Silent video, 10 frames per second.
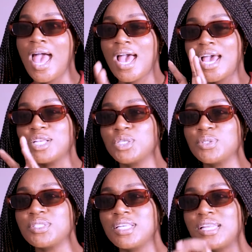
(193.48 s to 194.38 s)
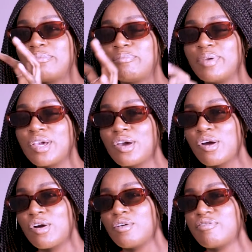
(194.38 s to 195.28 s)
I chose the name Big
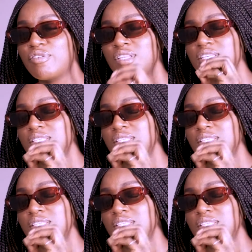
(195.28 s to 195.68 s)
Girl for this